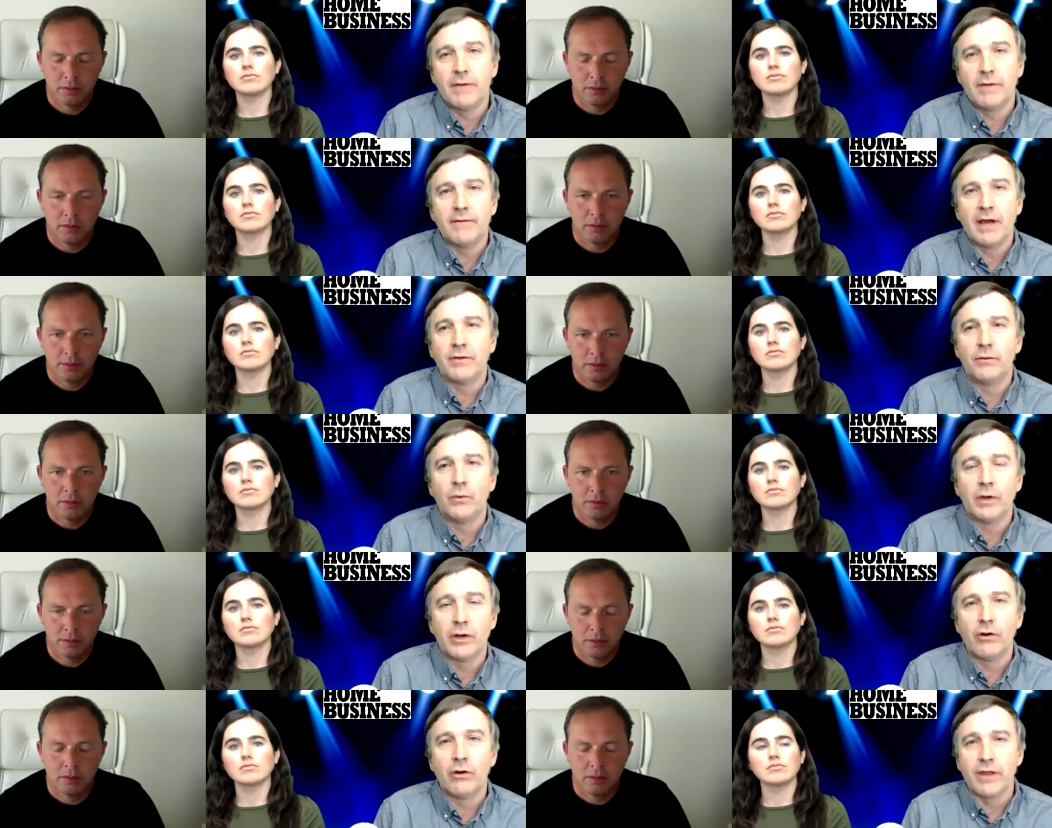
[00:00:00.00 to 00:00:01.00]
Speaker 1: I, haven't really
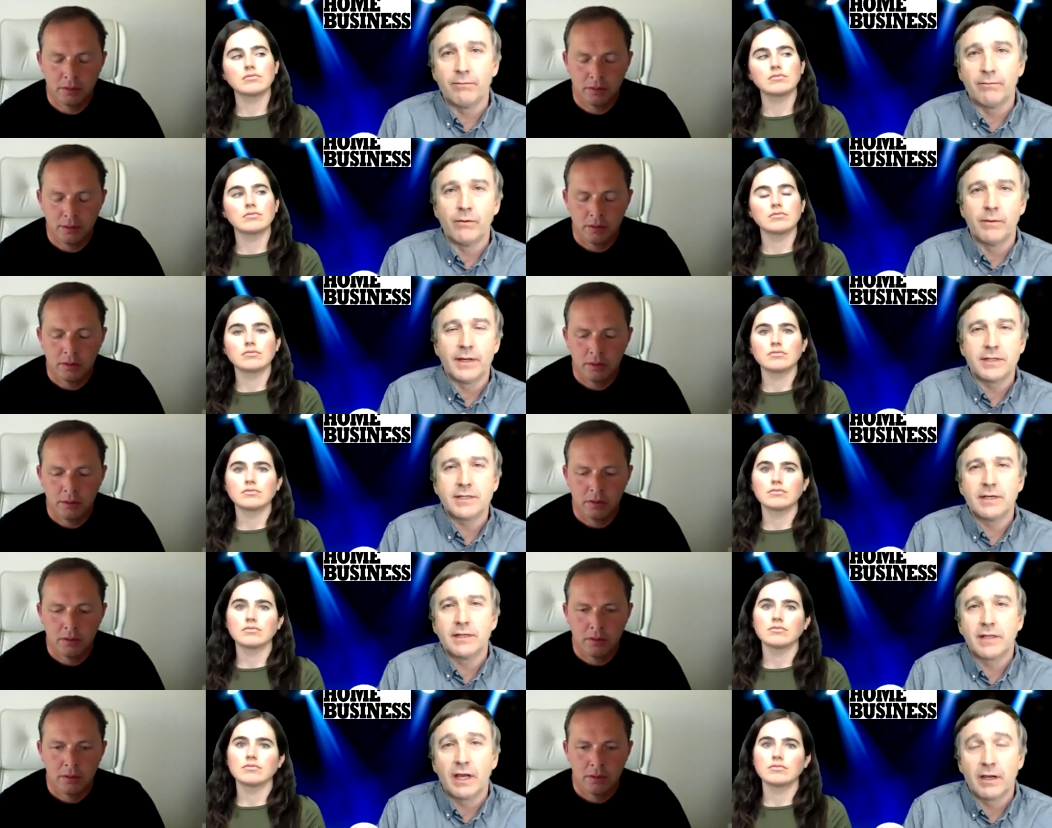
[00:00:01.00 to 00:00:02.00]
heard of that before, but that sounds like
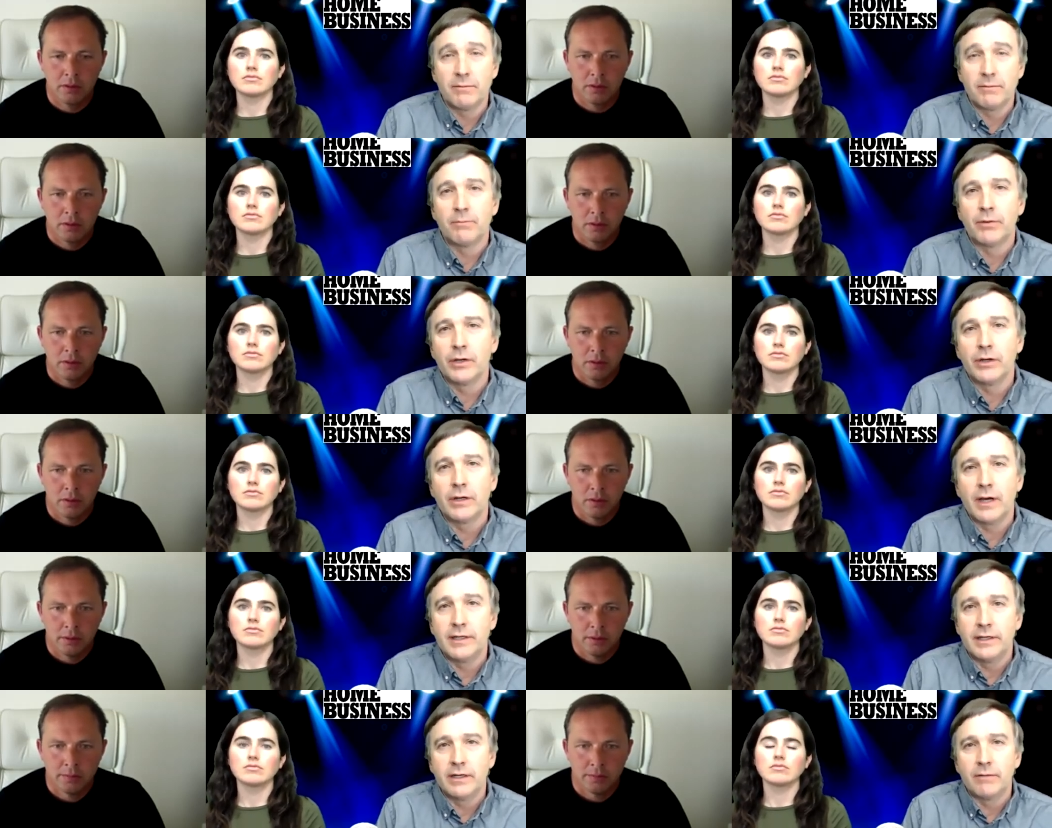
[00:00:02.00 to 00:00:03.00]
that could be a pretty good
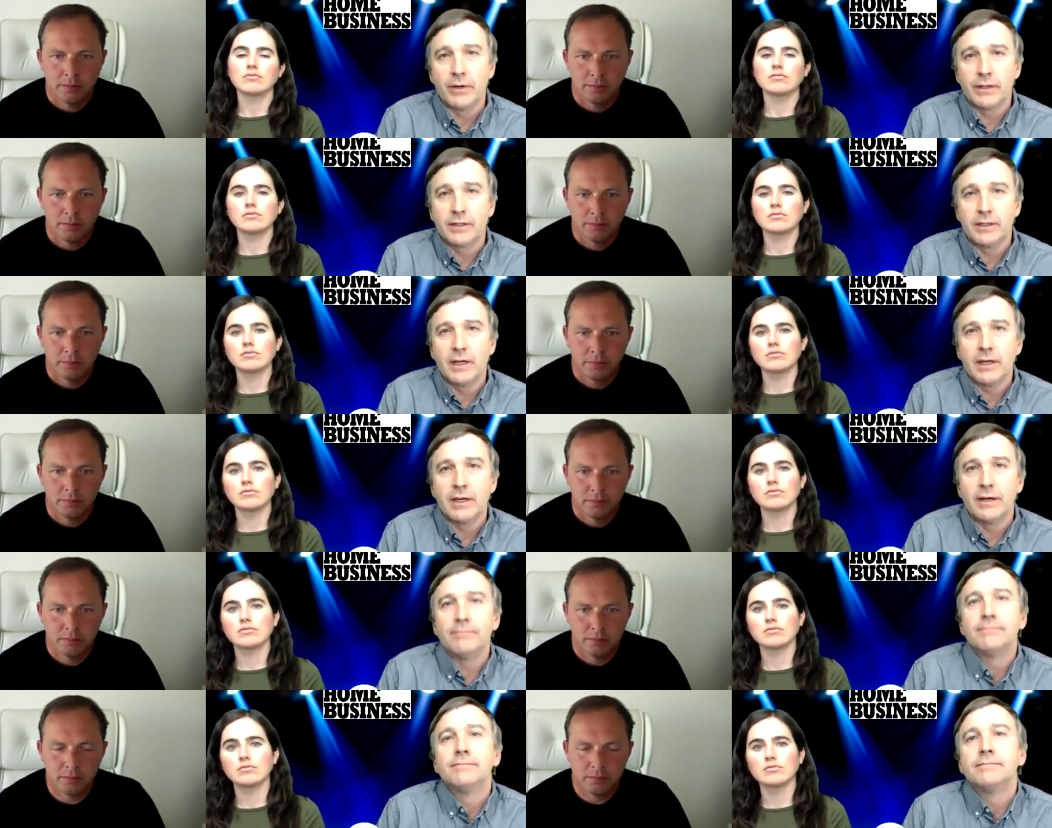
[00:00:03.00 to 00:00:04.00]
idea to break the day up.
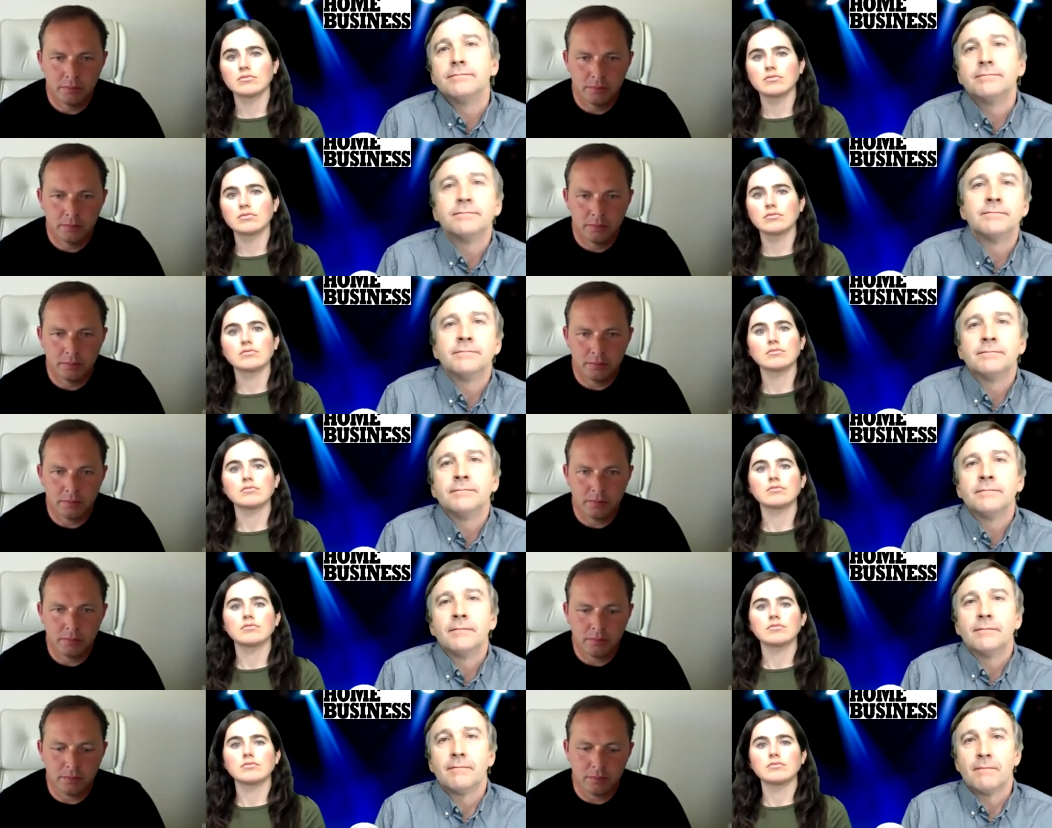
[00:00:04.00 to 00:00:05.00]
Speaker 2: Yeah, I
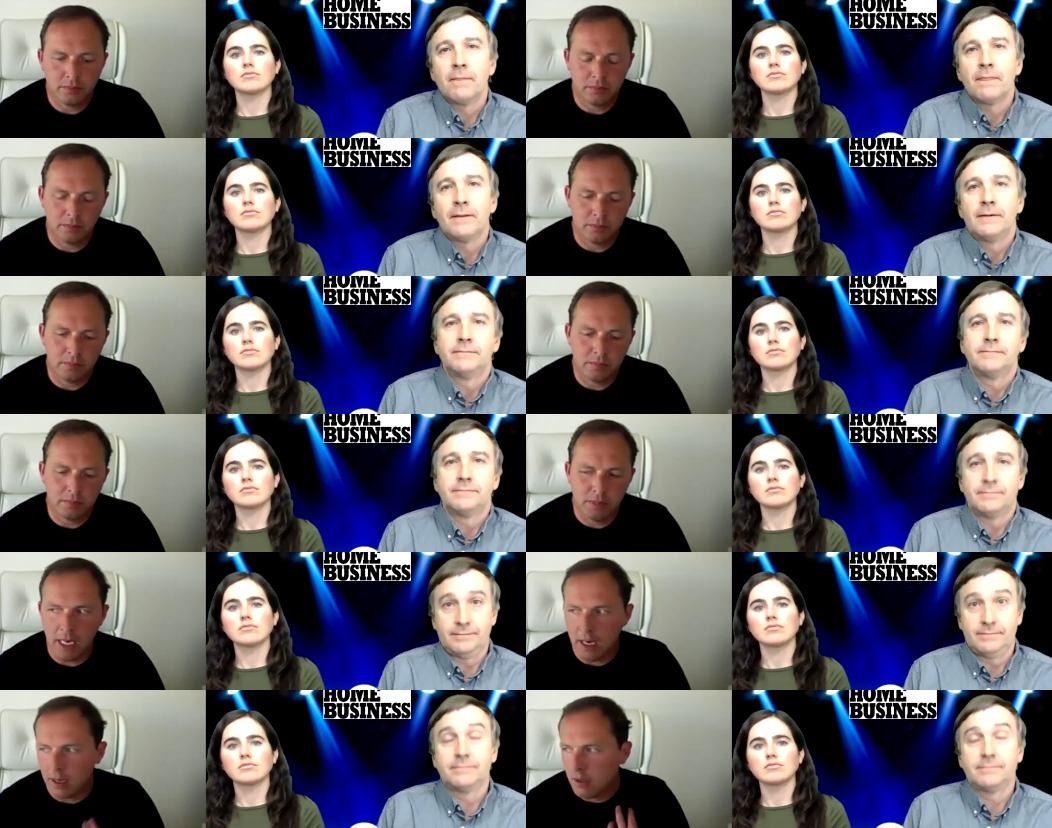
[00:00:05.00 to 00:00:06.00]
mean, I think
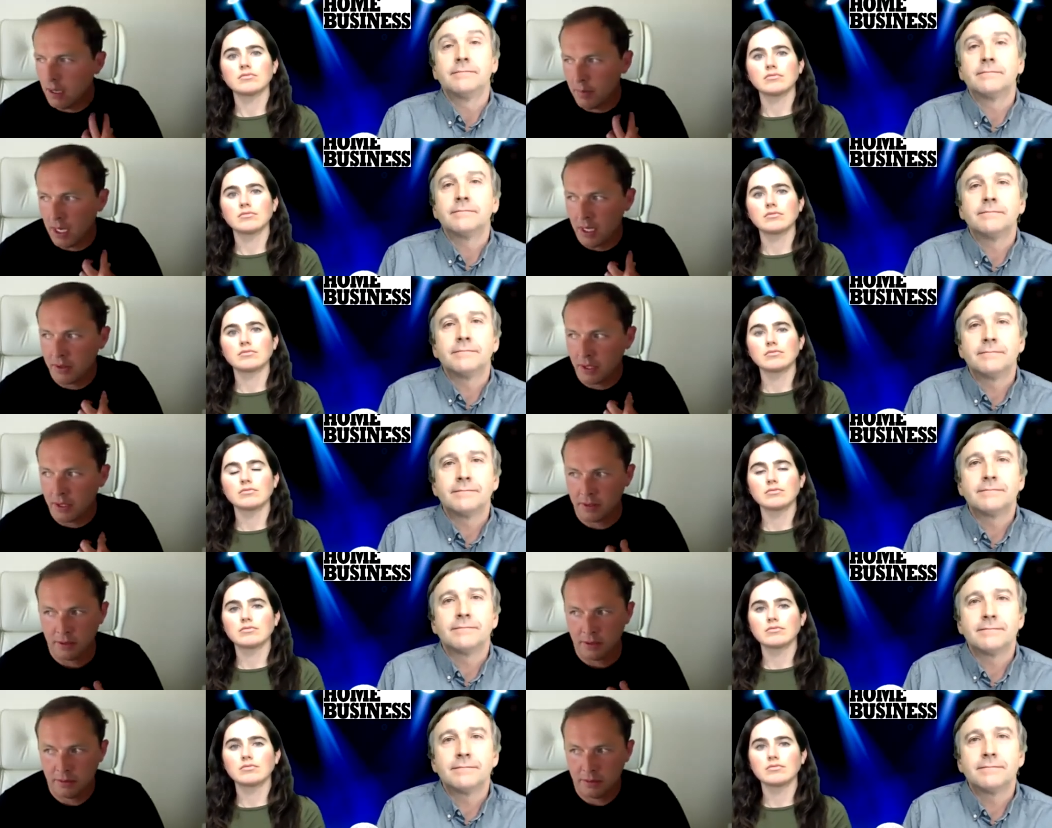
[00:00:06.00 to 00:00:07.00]
it, it
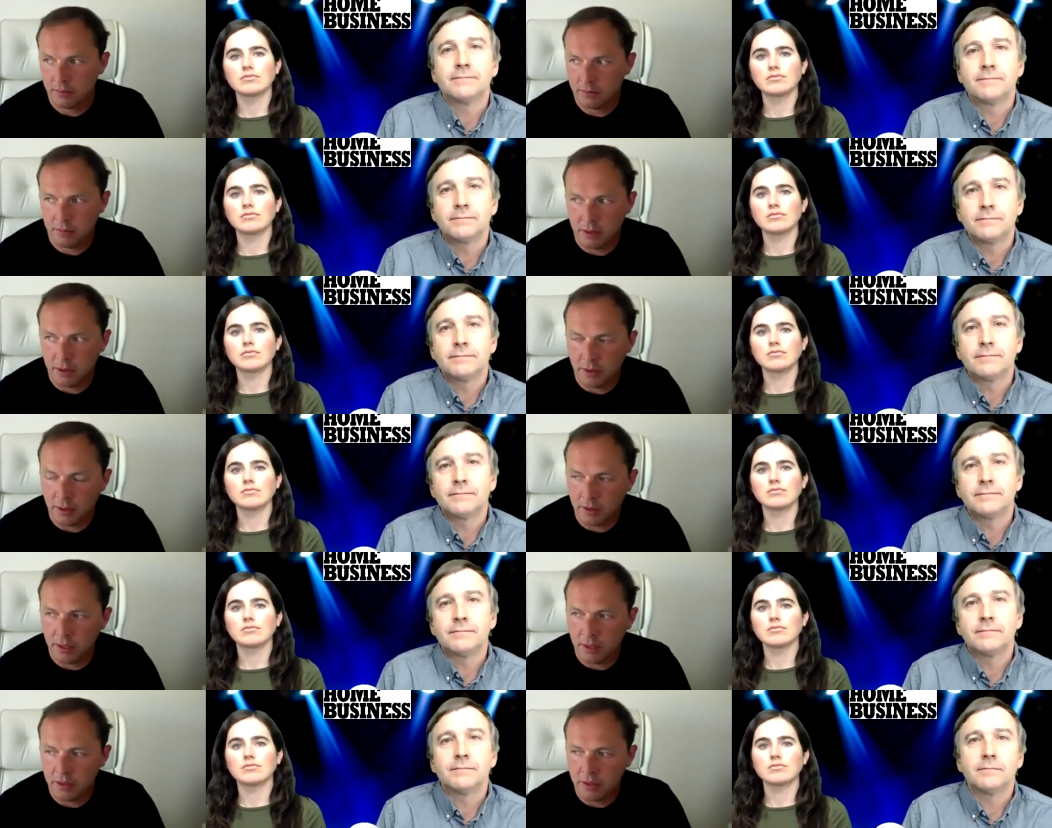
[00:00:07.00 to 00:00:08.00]
definitely helps the
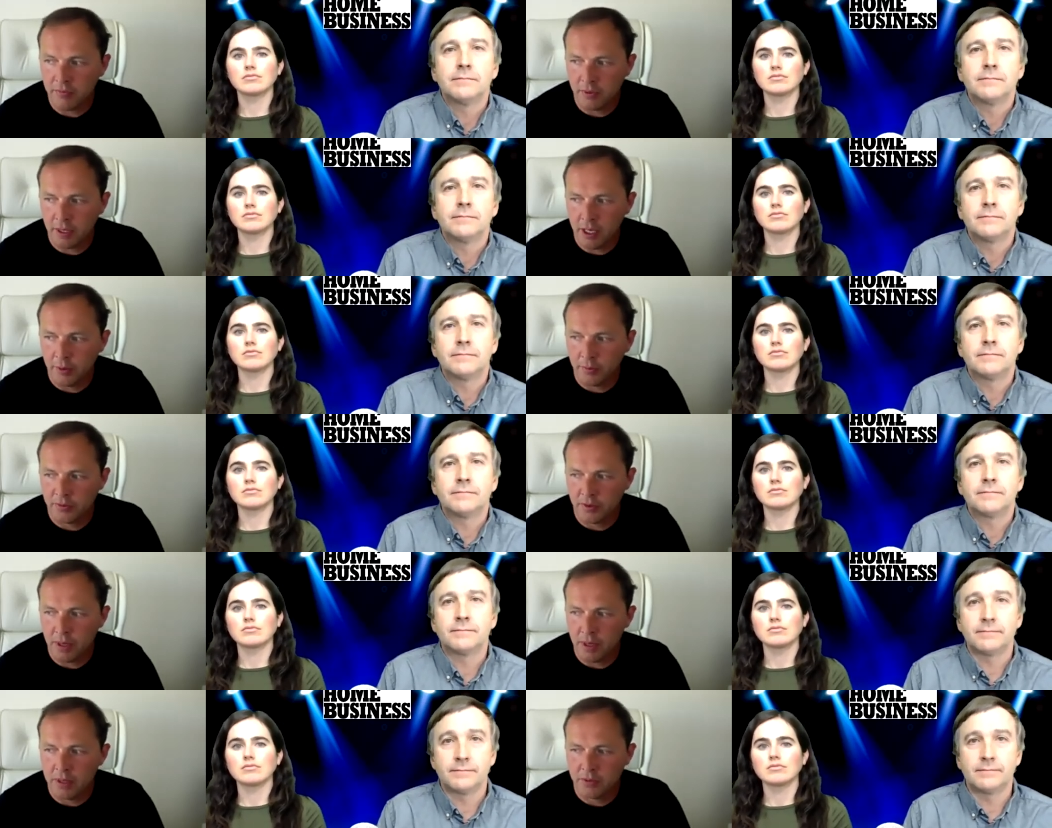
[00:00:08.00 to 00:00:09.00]
mental part of it,
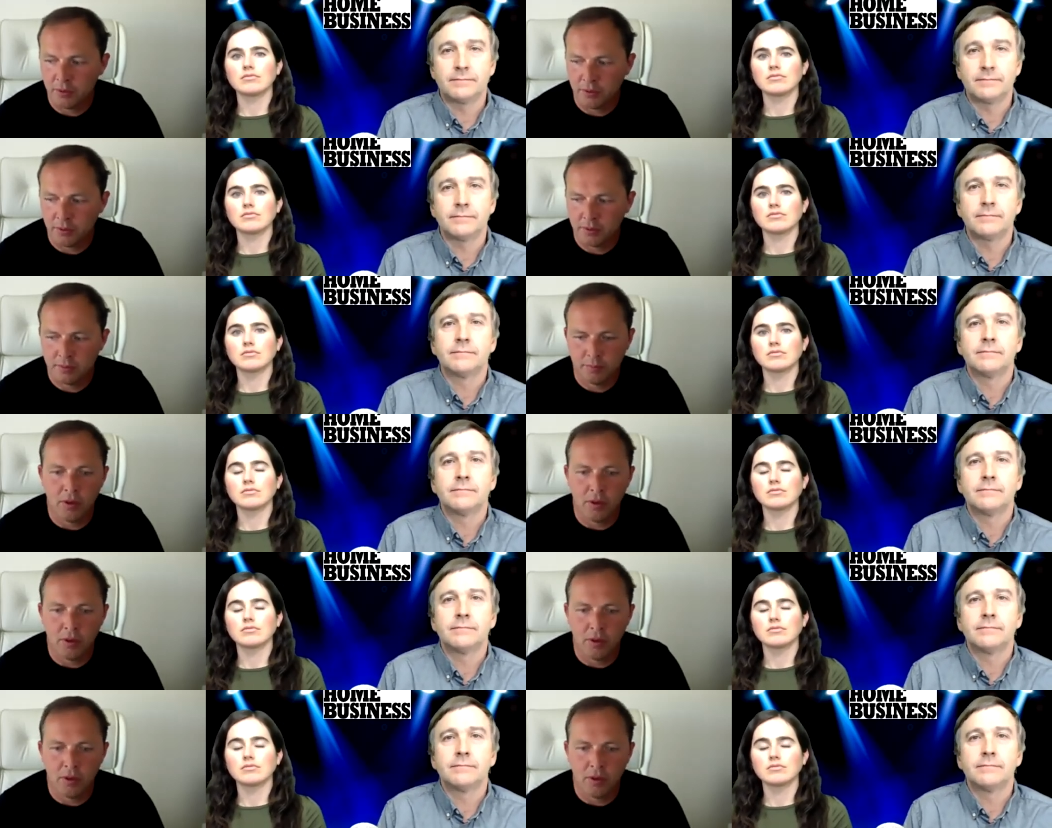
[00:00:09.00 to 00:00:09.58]
right? Where